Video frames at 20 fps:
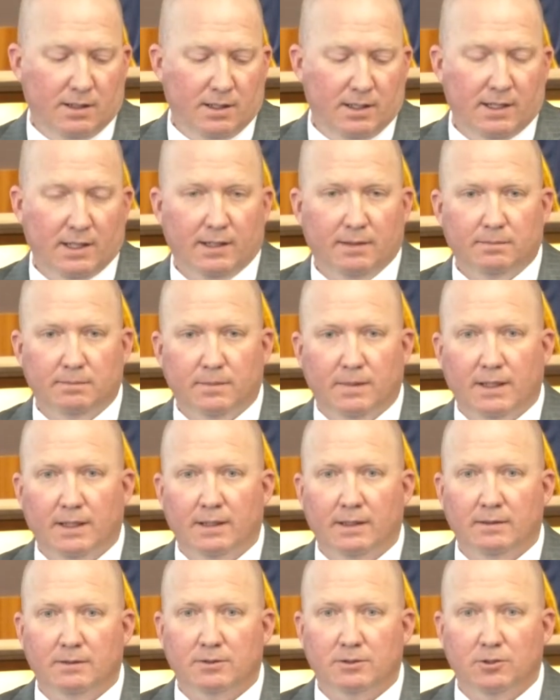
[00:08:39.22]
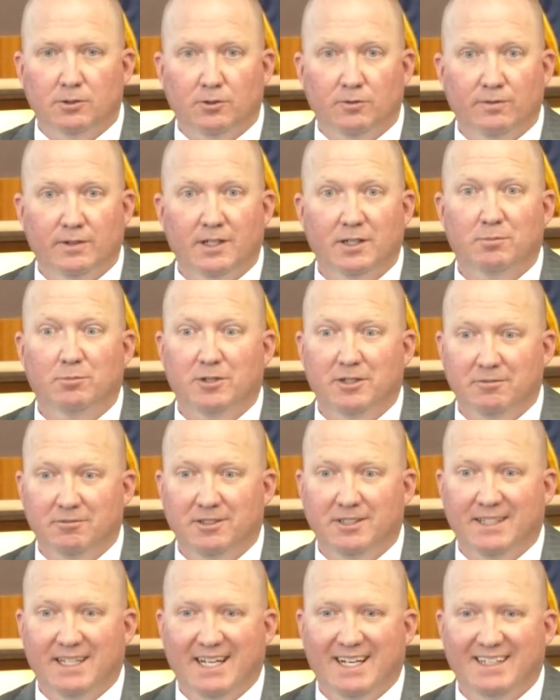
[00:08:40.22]
And so very
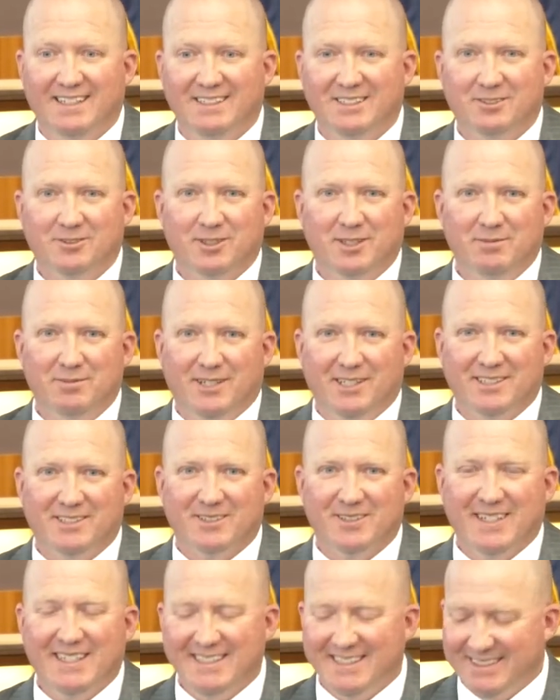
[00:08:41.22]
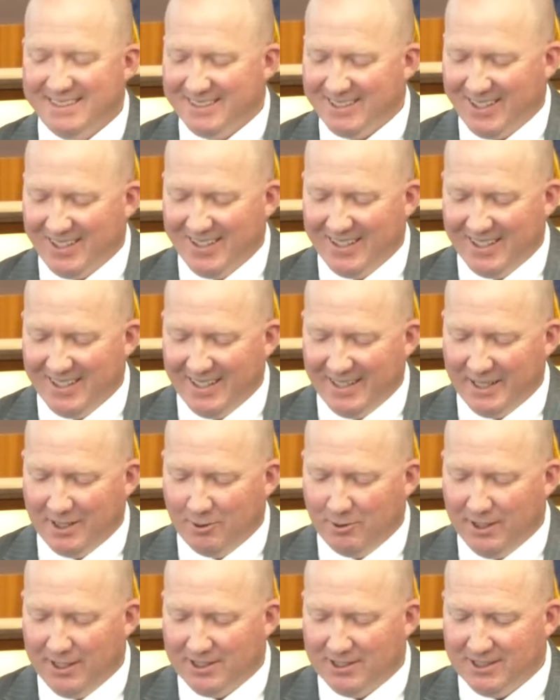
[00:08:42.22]
briefly, that is stream alterations. Are there any
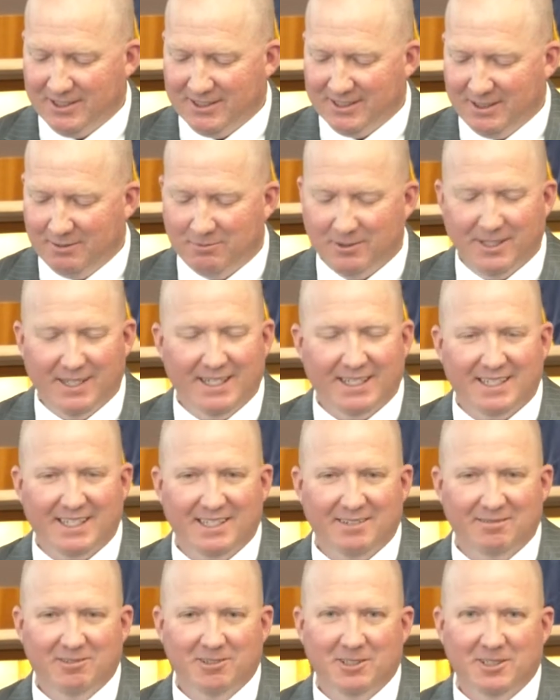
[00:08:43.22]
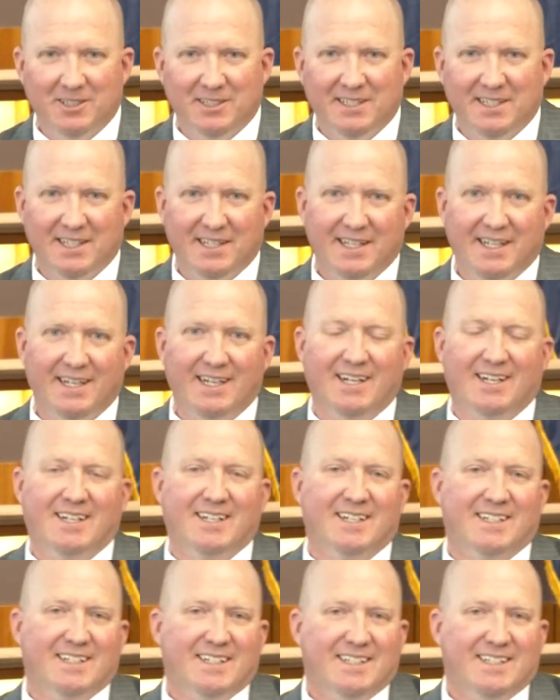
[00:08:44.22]
questions on what I covered there?